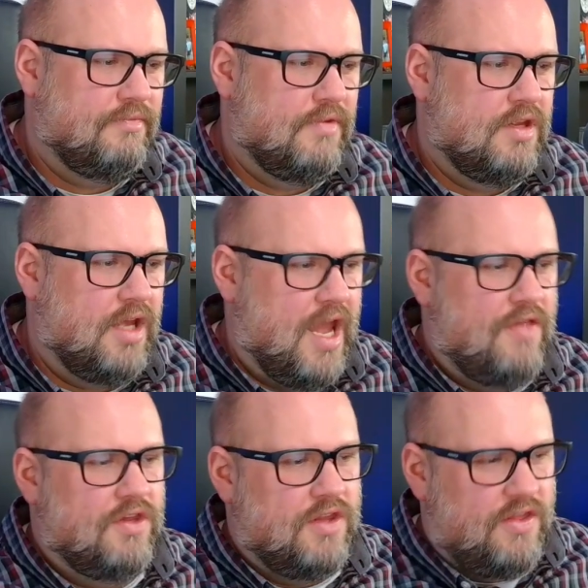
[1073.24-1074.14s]

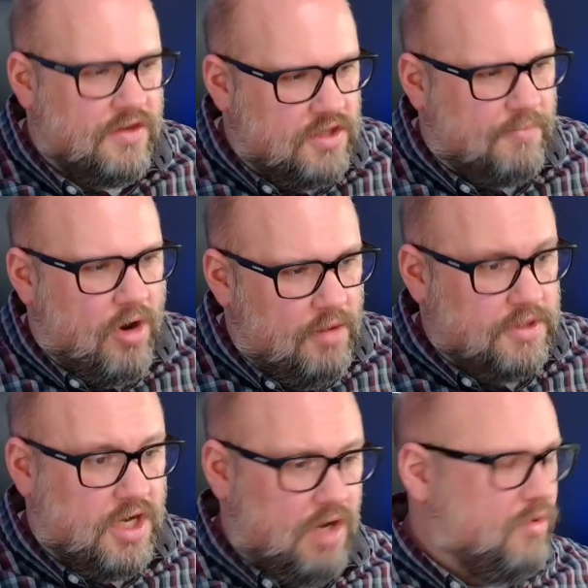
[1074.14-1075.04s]
Again, then the
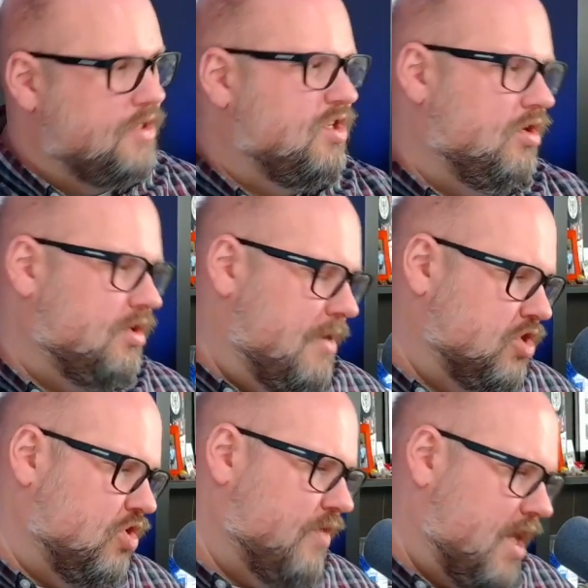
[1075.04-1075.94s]
parliamentarian will get to look to make
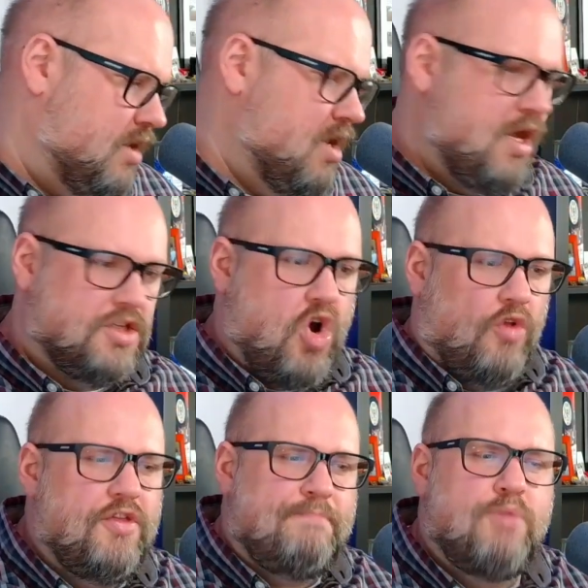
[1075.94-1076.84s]
sure that it's
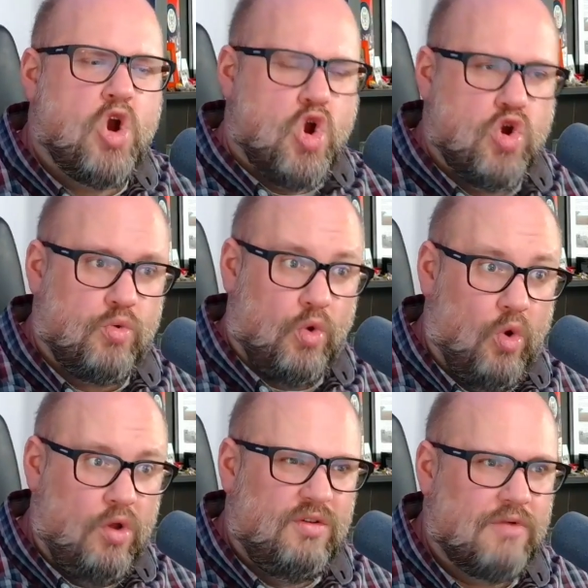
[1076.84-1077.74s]
called the Byrd
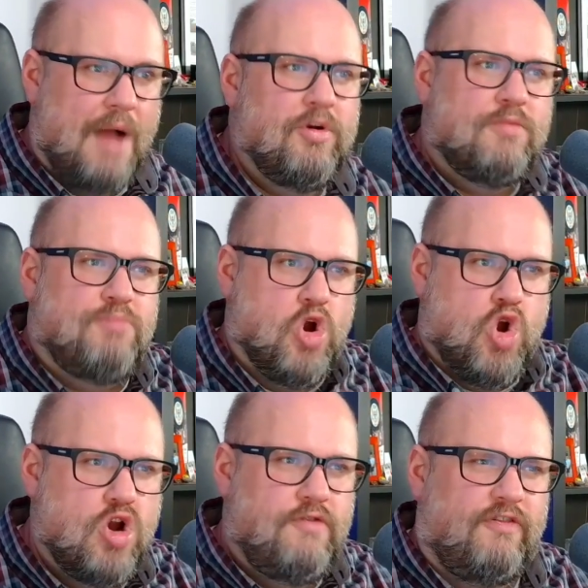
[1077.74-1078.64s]
Rule. Robert
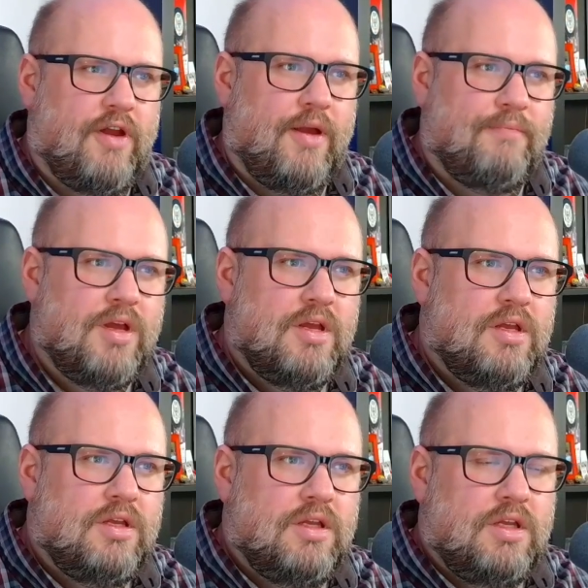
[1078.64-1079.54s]
Byrd from
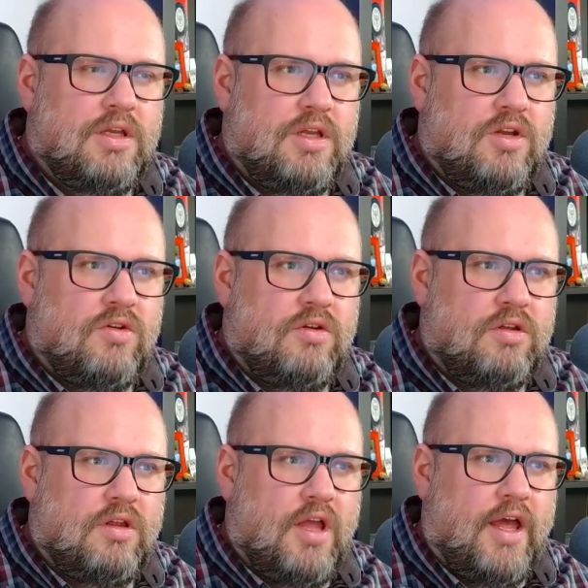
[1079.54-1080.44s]

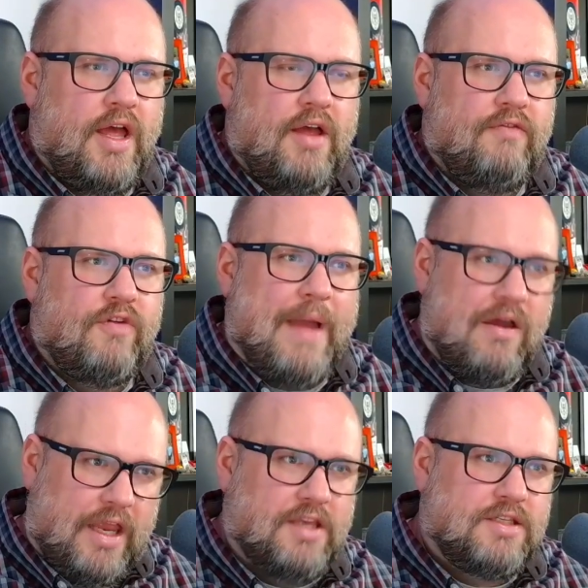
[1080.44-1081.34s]
out
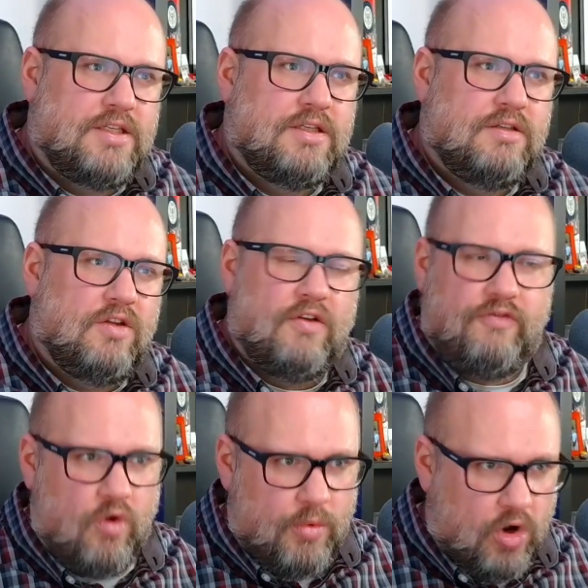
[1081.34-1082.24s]
east, a
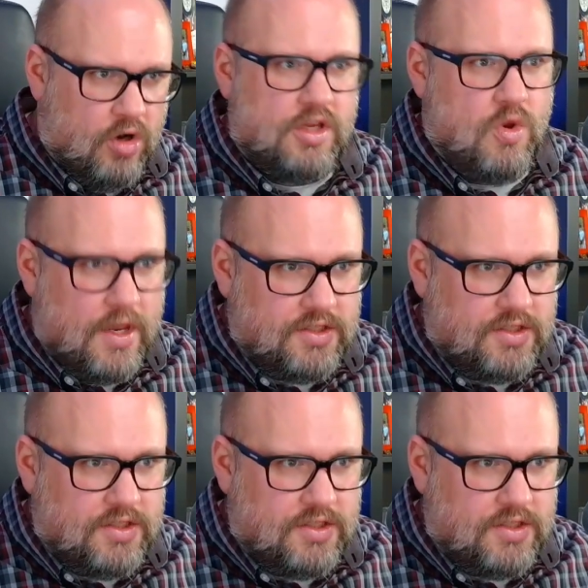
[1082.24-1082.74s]
former U.S.